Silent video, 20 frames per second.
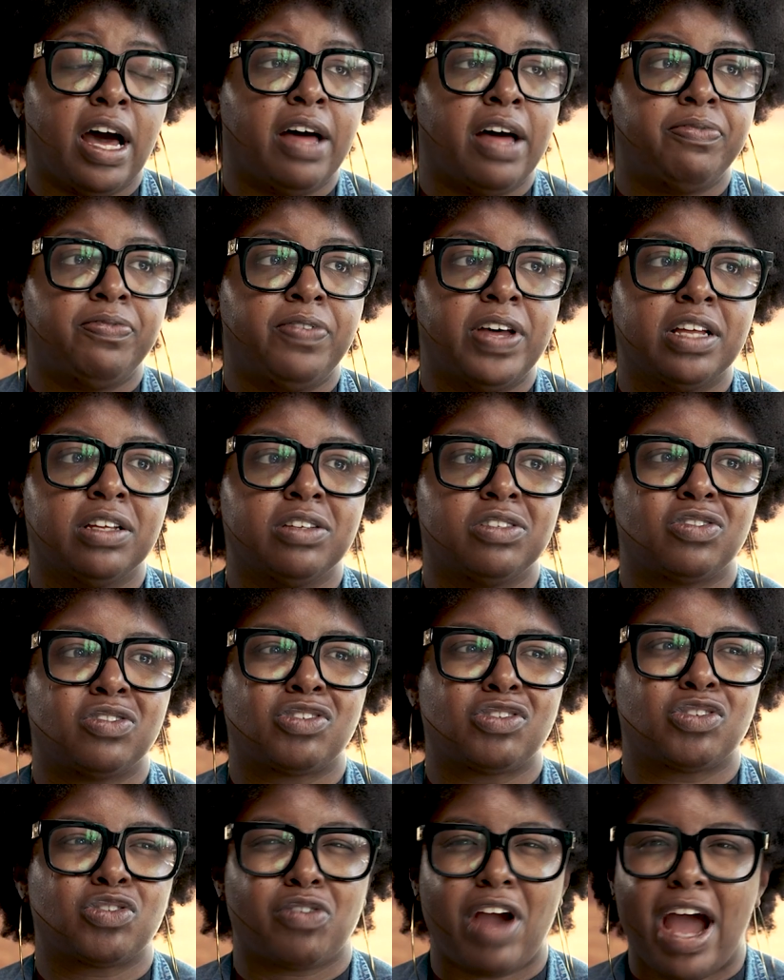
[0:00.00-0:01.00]
I felt
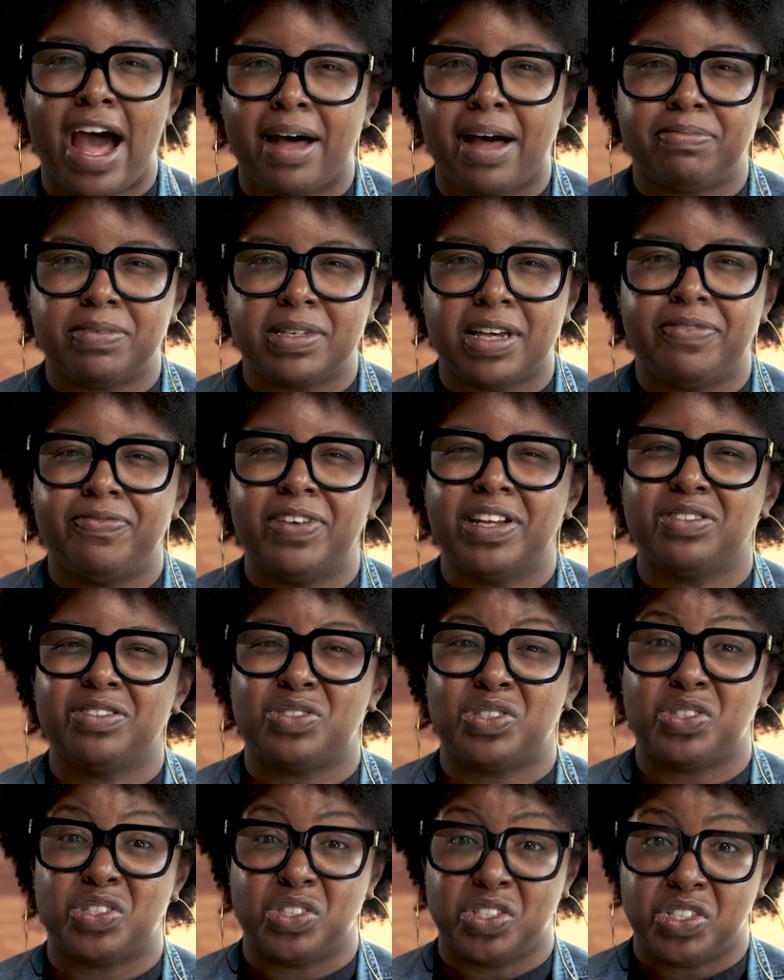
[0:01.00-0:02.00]
trapped. I felt
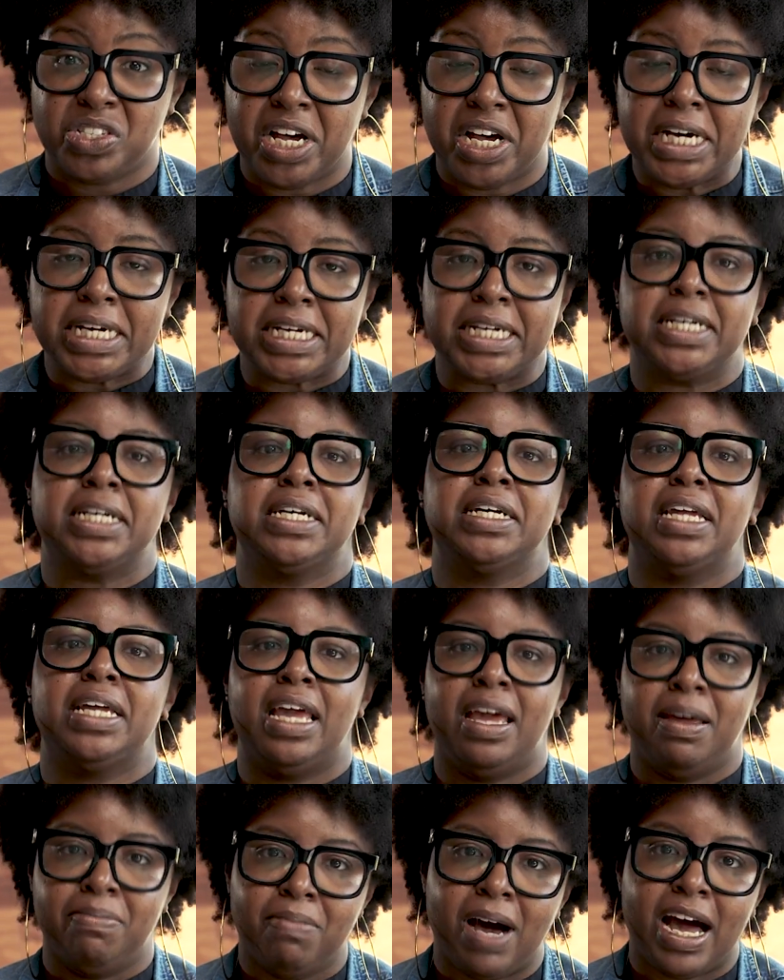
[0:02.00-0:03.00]
stuck
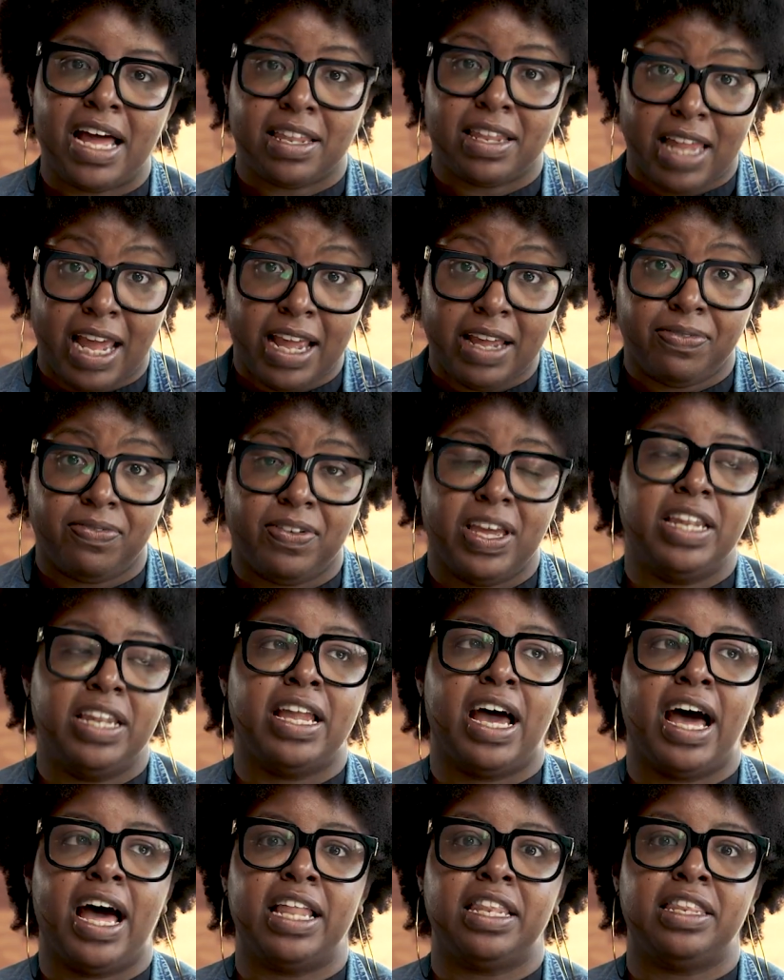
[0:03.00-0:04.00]
in my life, and
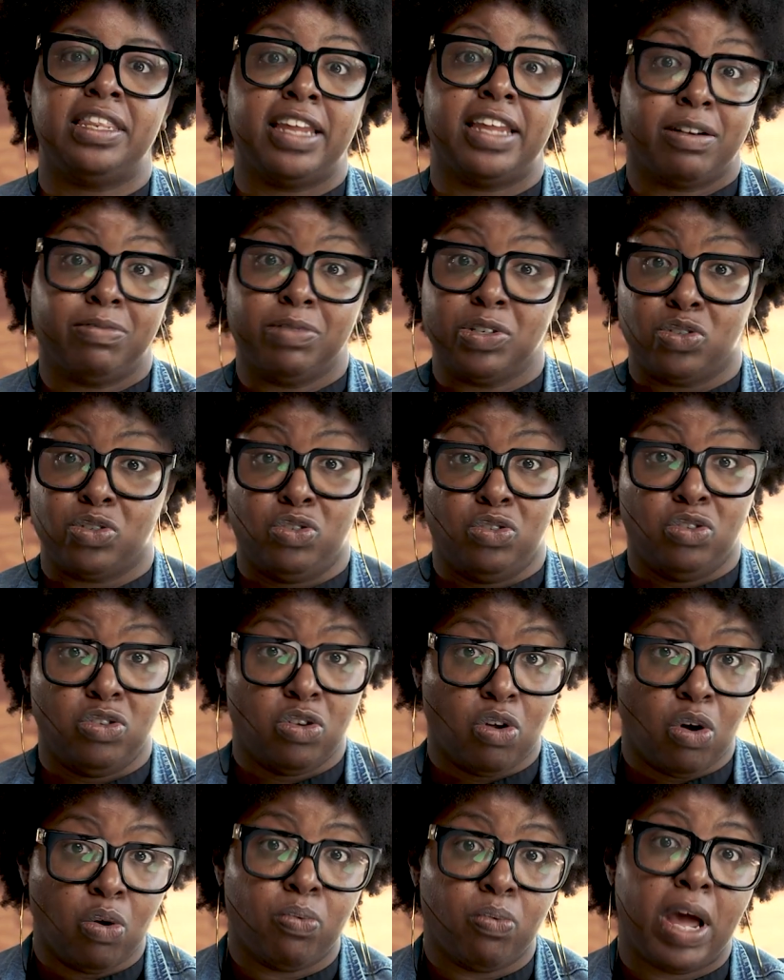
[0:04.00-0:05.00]
that there was
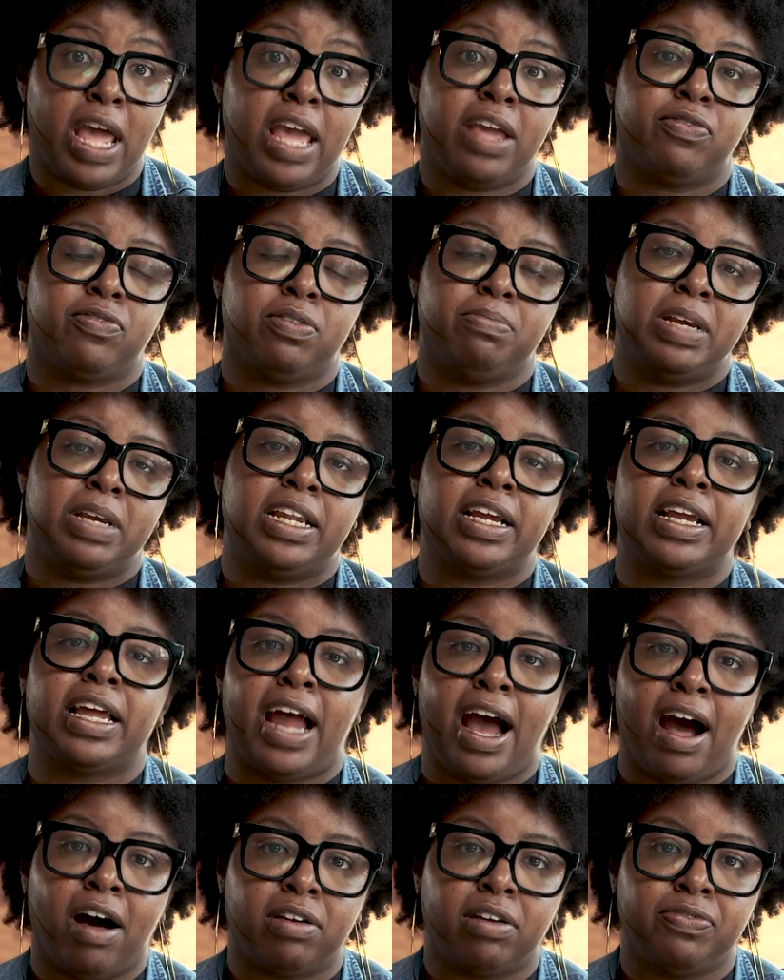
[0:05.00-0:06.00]
no way for me to get
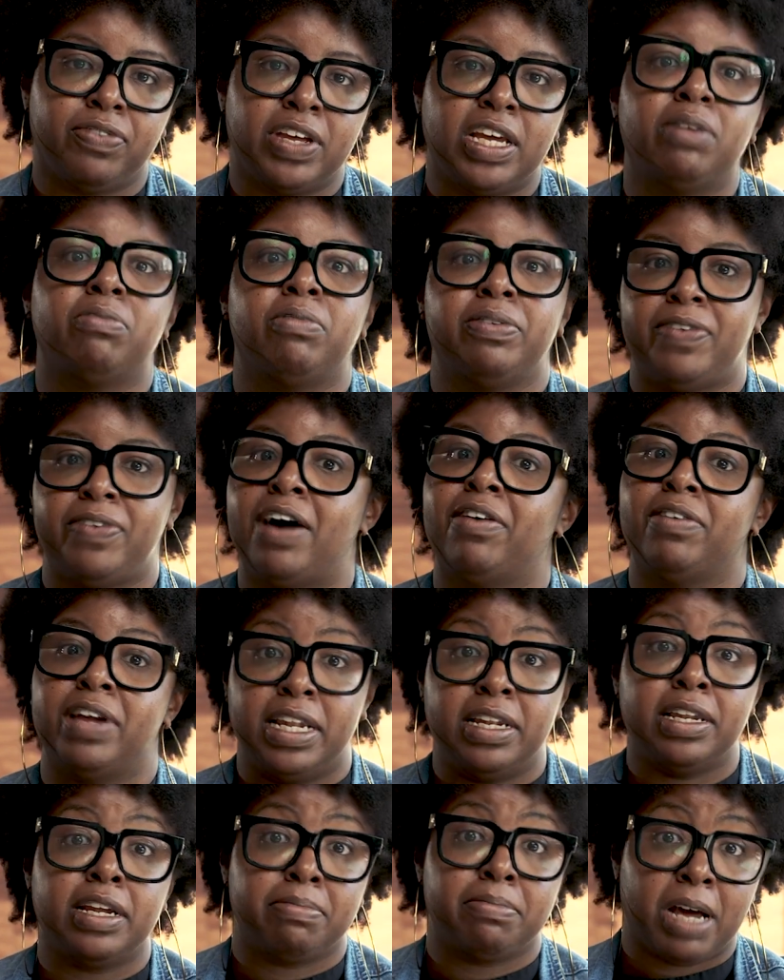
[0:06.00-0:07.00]
out of it without
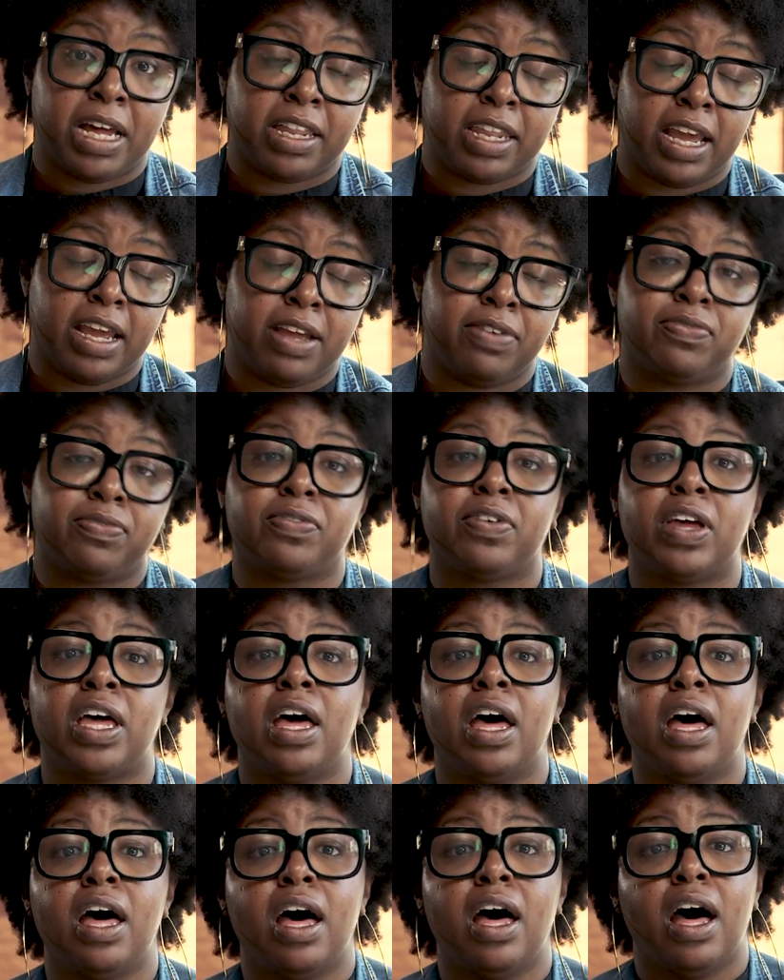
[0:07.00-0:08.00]
ending my life.
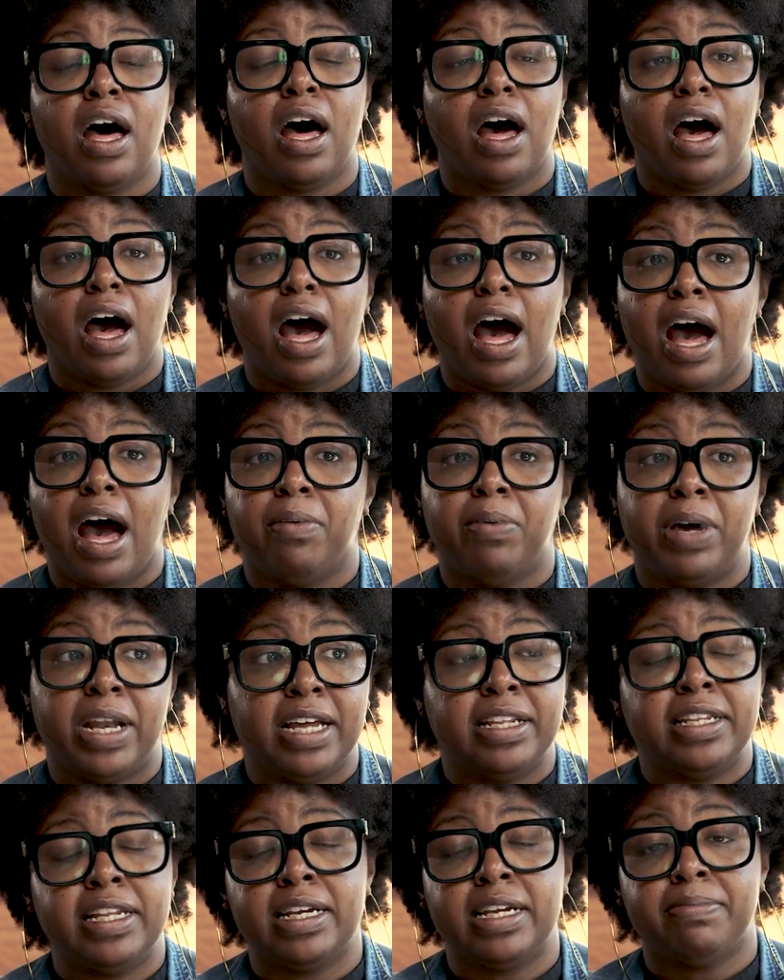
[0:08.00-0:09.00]
When
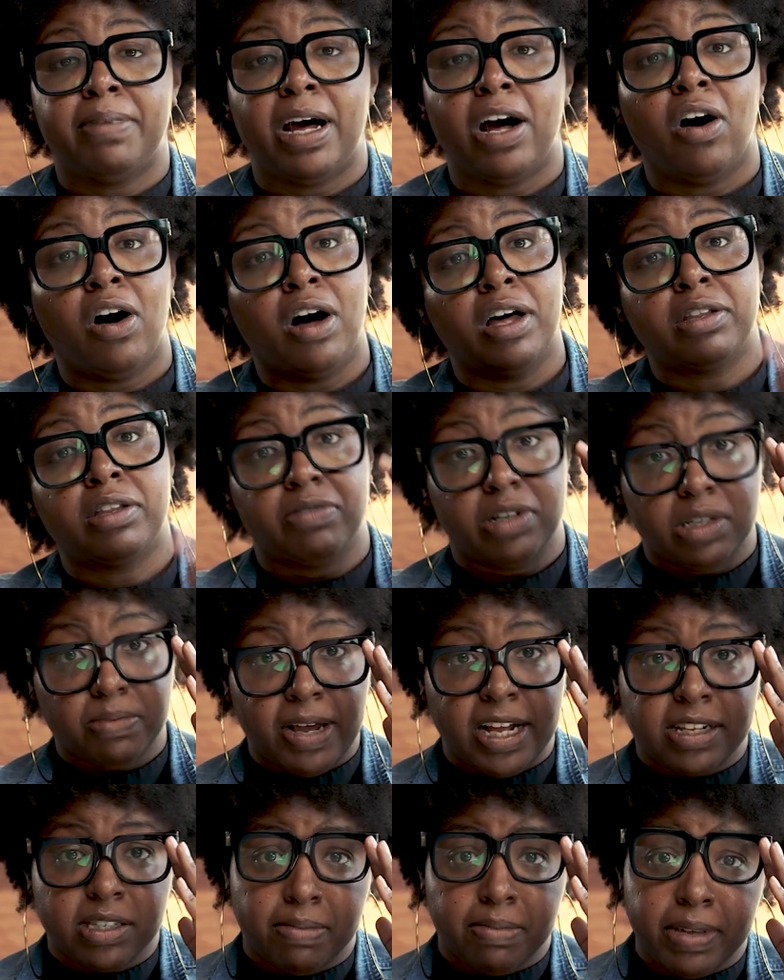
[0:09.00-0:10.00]
I think about all the
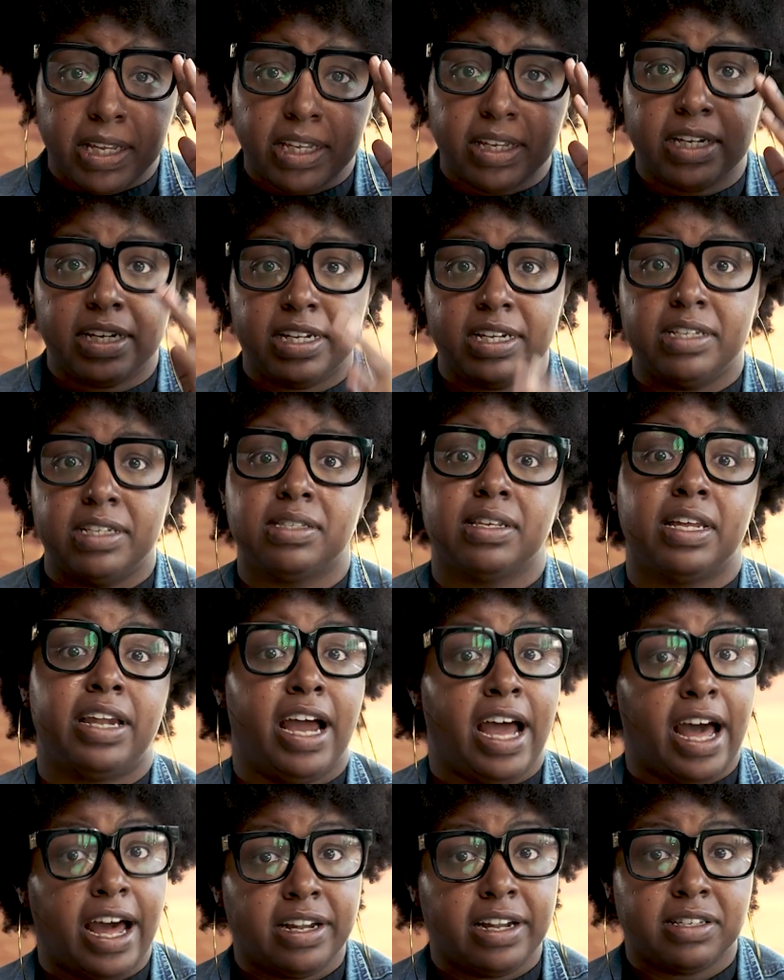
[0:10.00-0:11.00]
responsibilities that
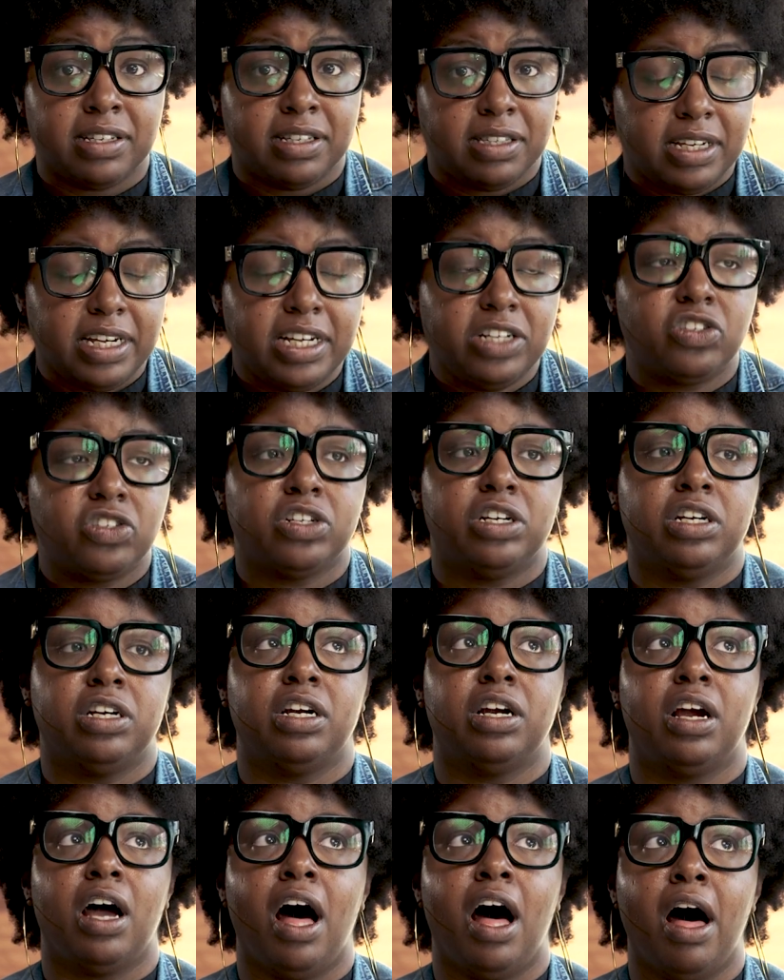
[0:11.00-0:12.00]
I had as a
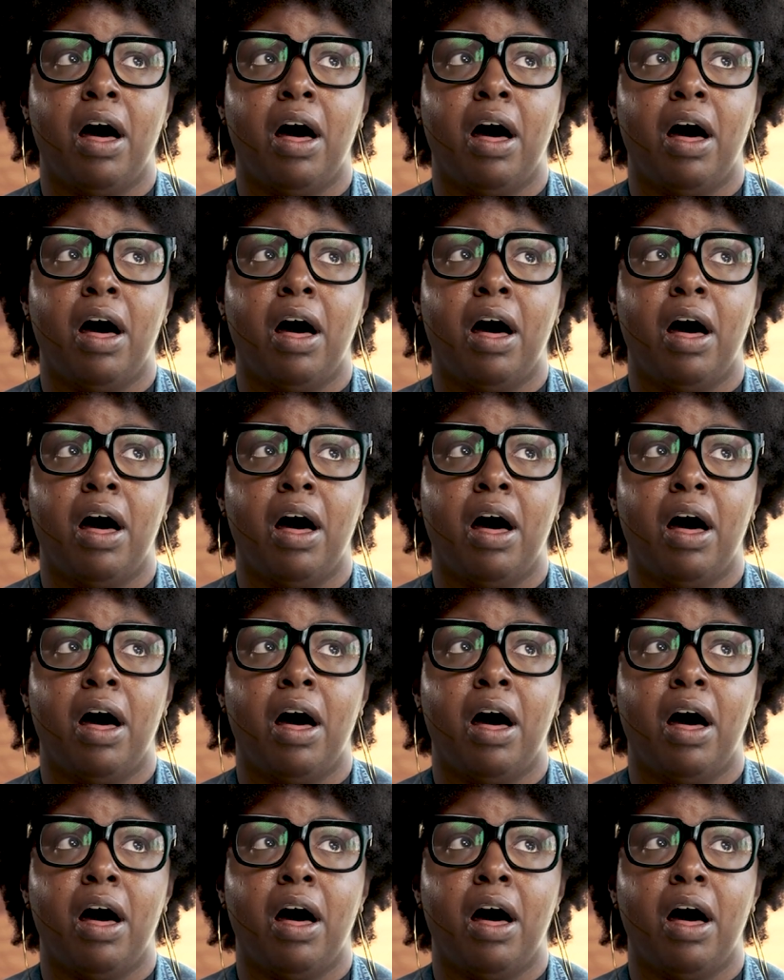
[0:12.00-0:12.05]
teacher,